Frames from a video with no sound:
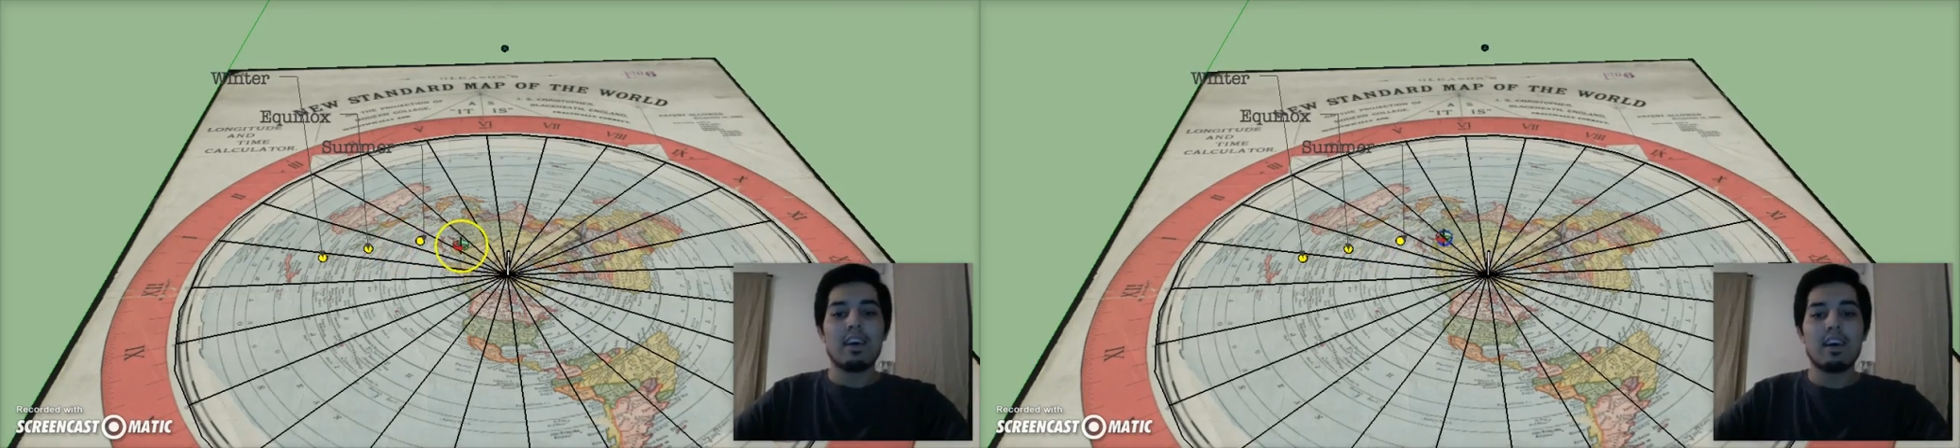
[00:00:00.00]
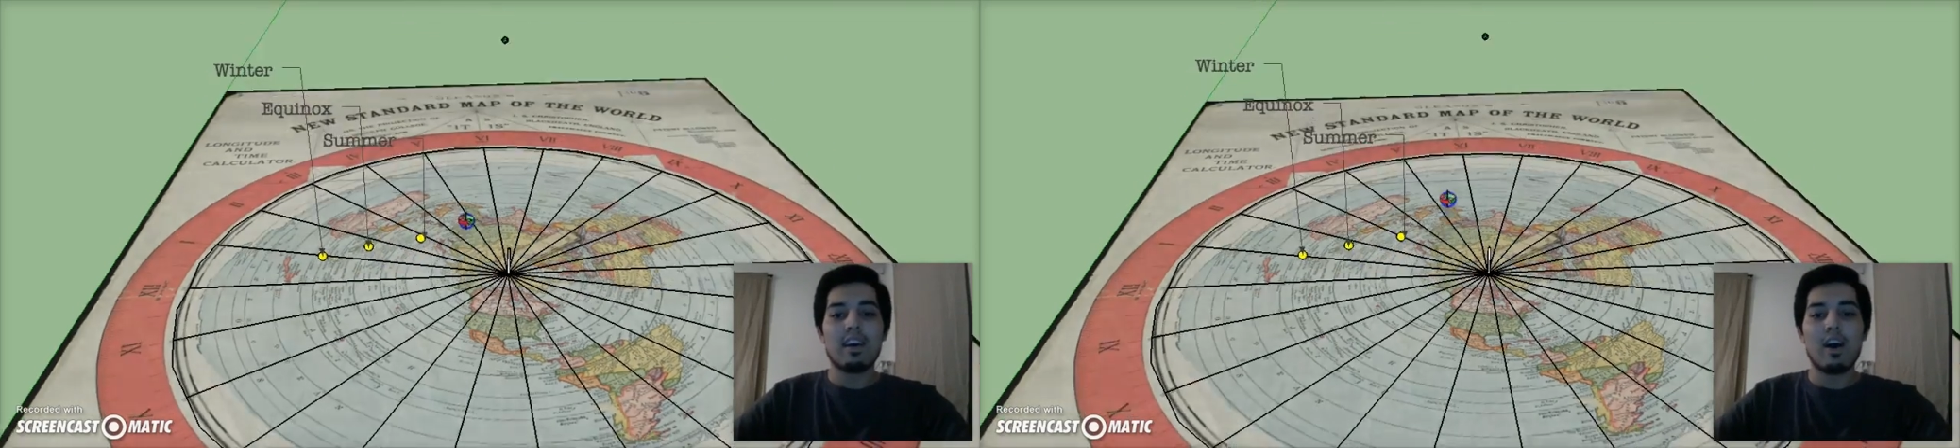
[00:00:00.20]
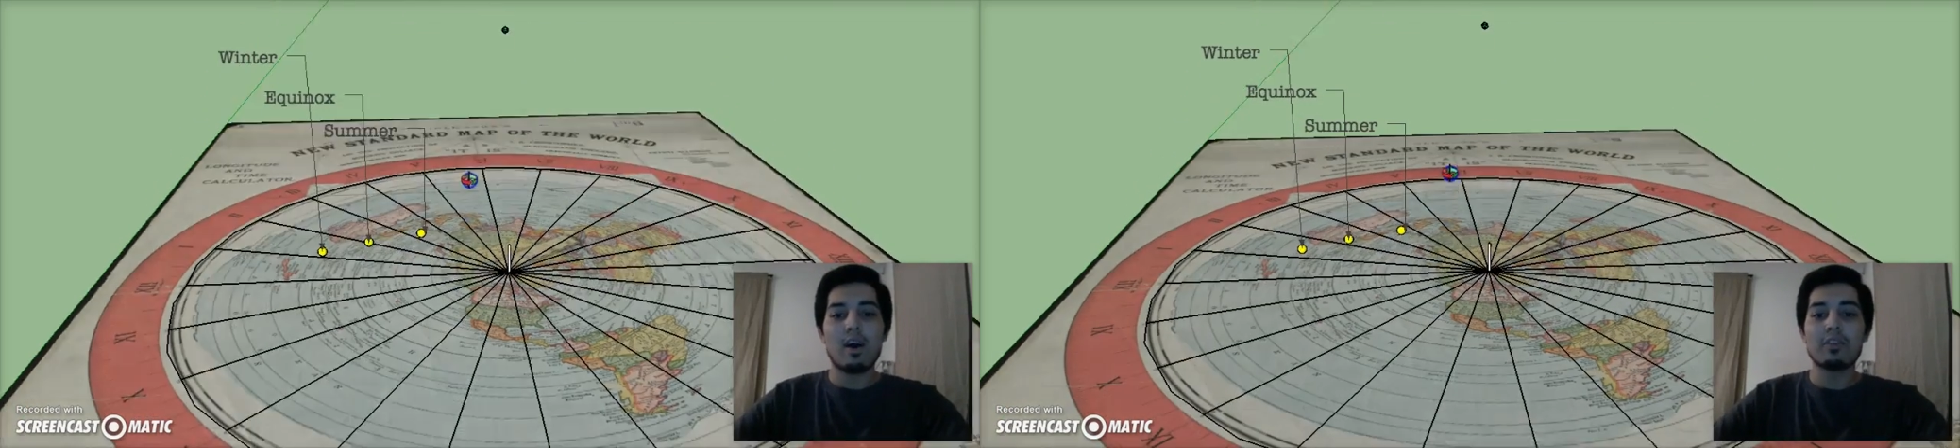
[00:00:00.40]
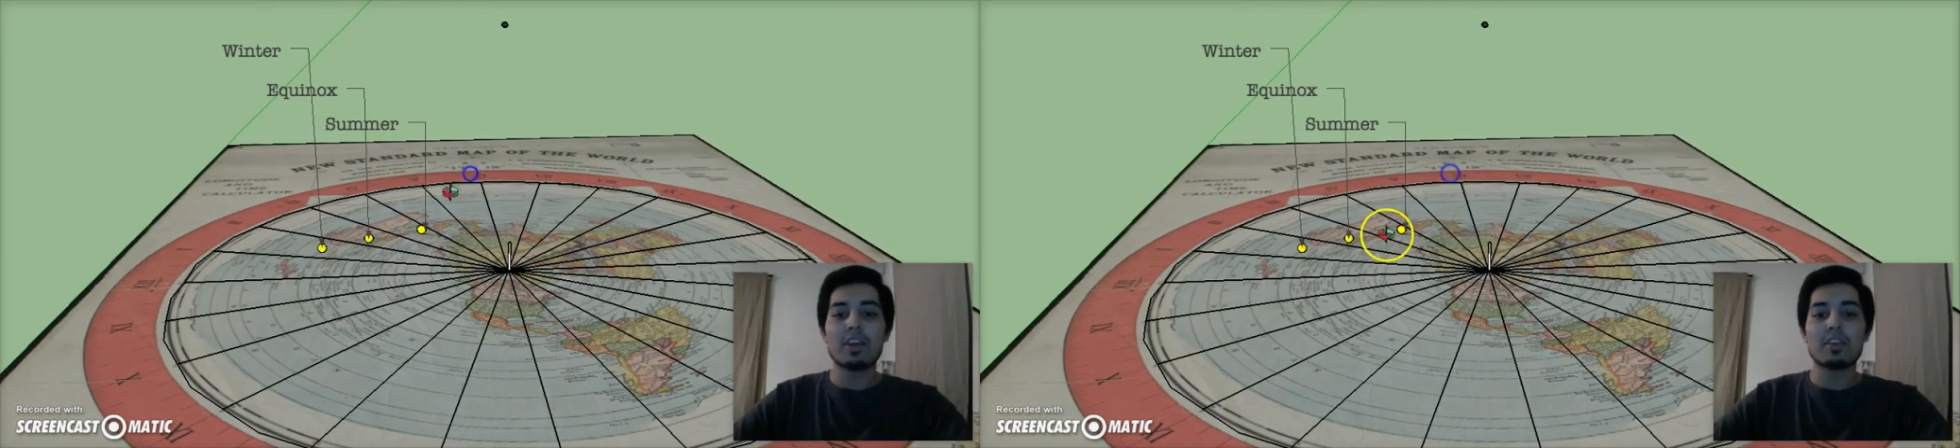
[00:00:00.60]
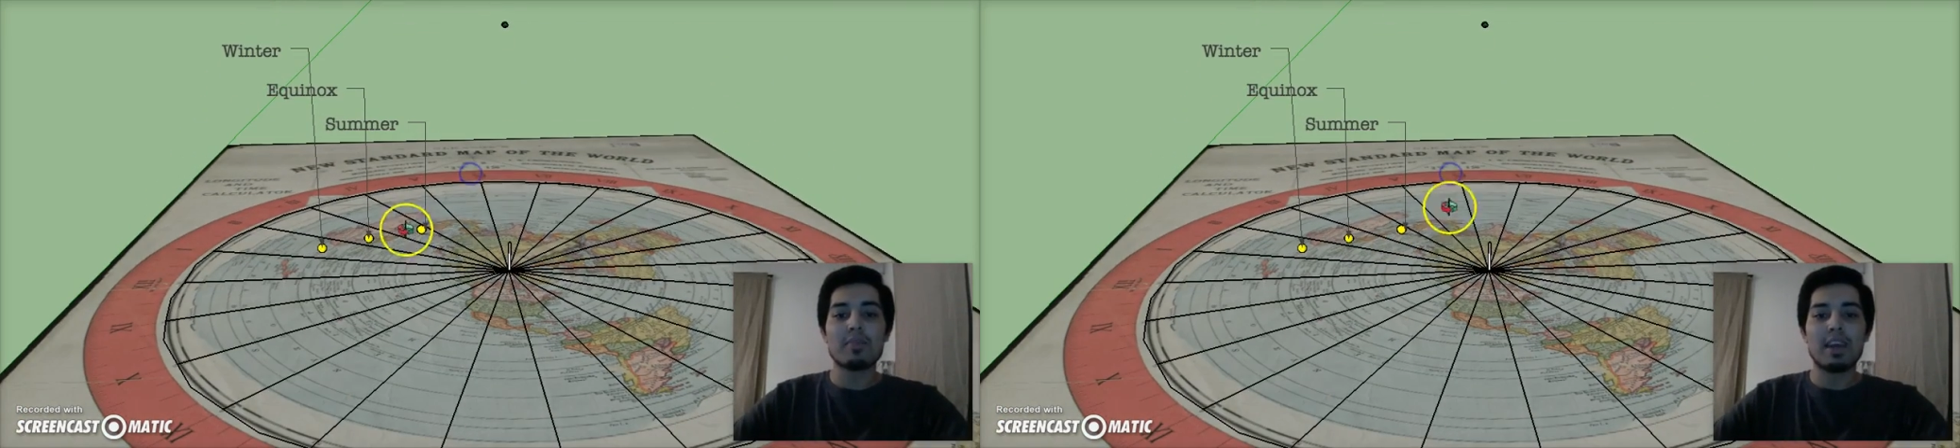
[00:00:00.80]
uh,
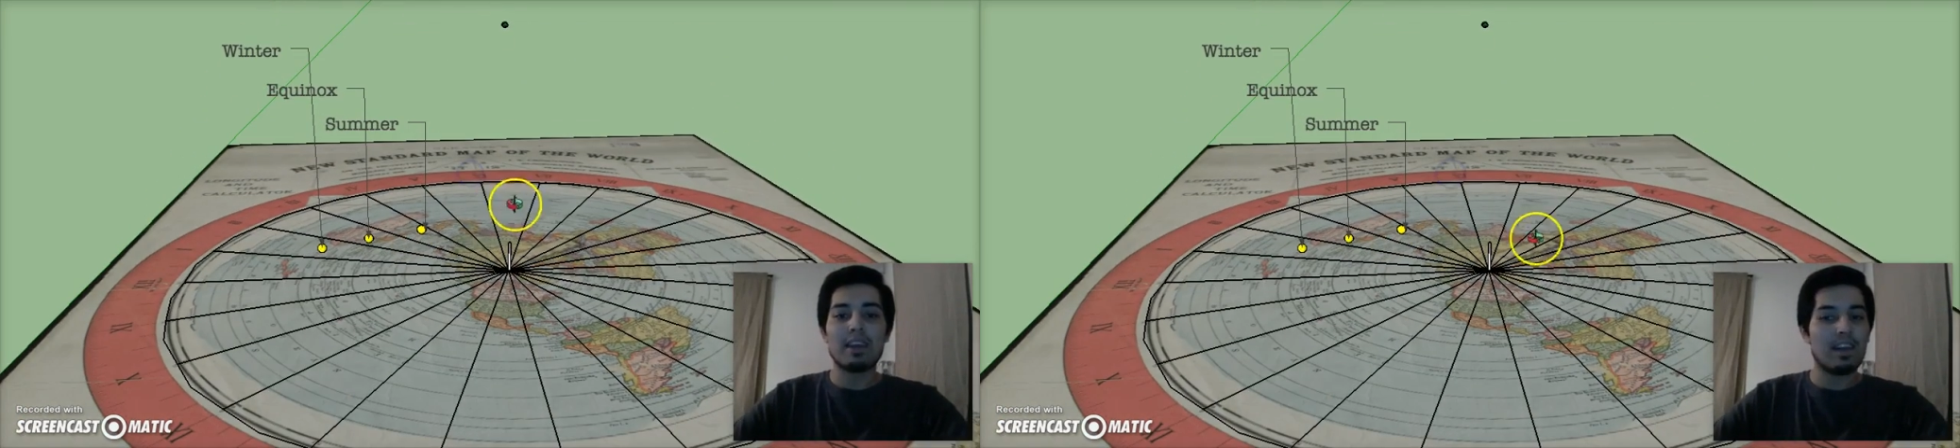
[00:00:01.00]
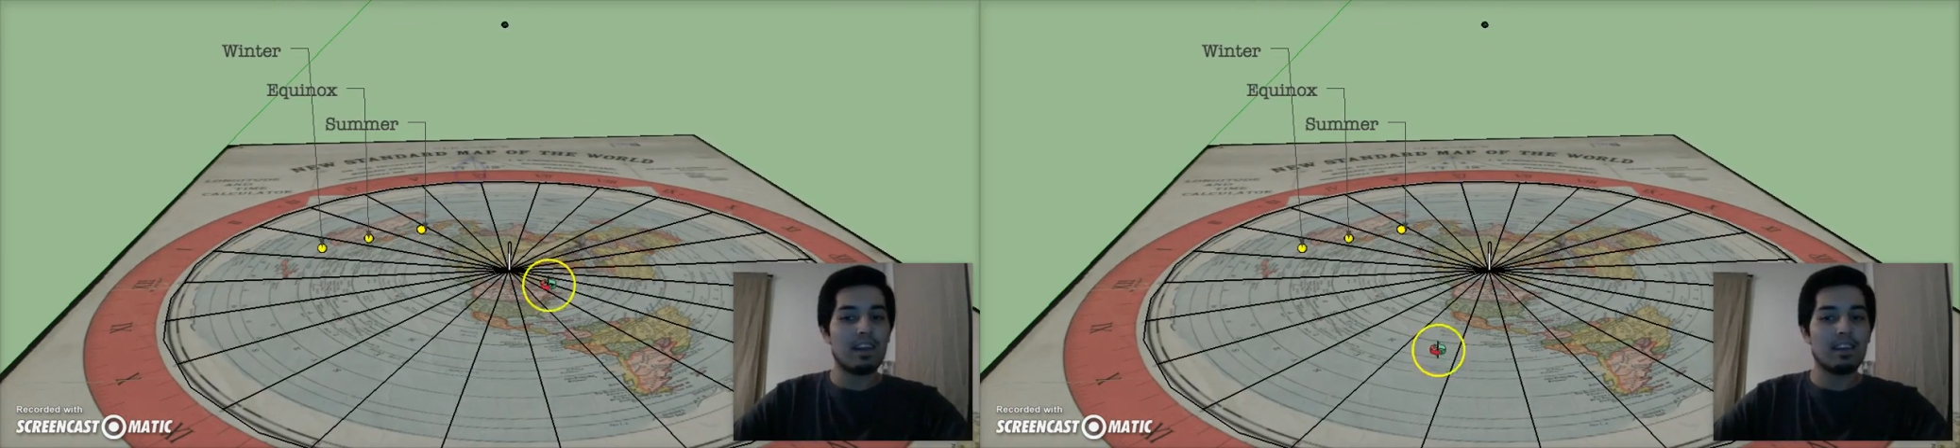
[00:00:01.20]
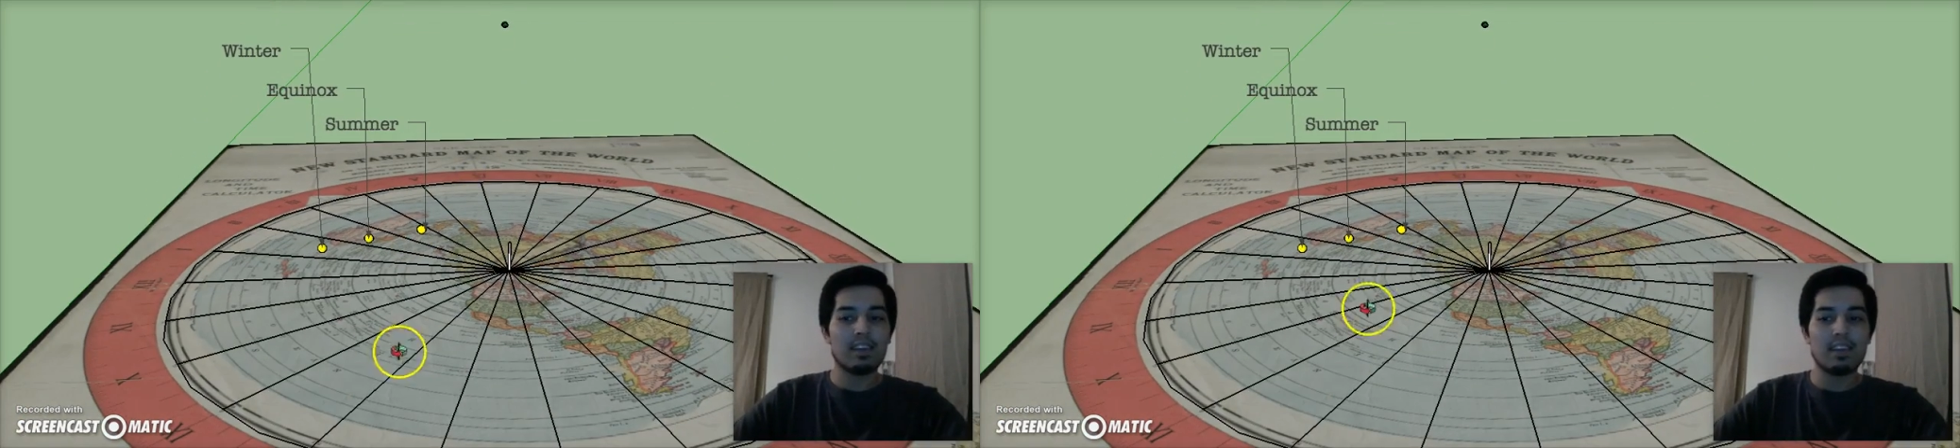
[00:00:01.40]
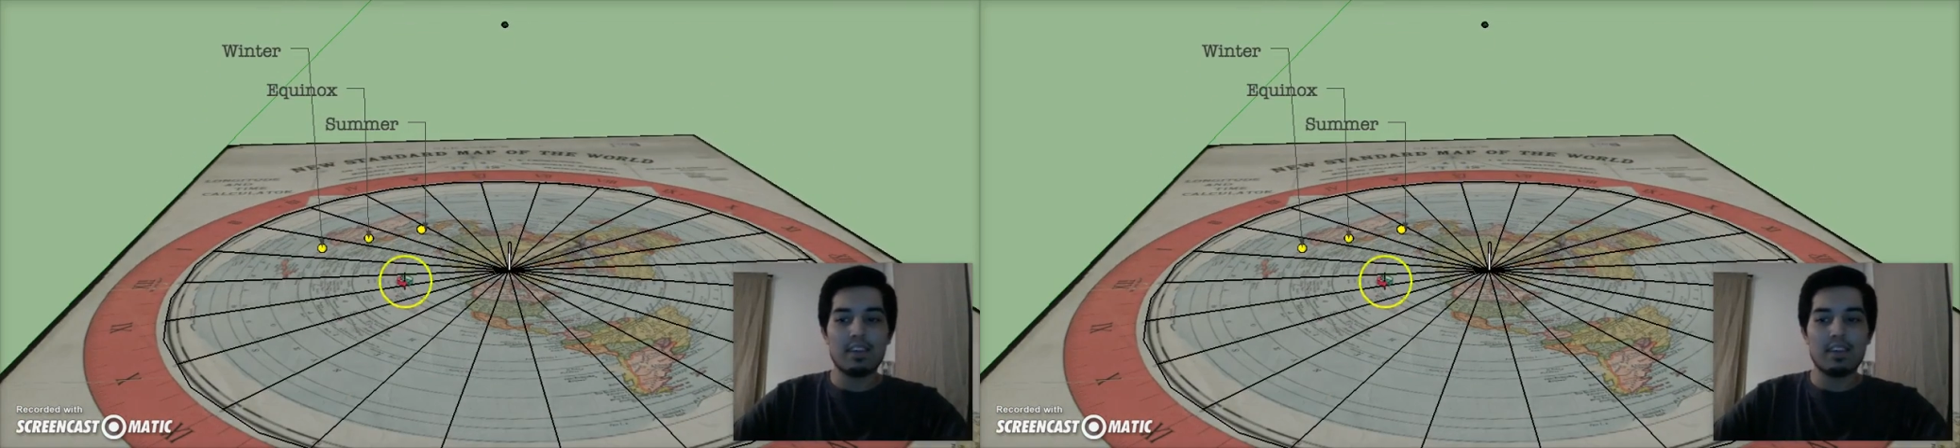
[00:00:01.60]
objects magnetically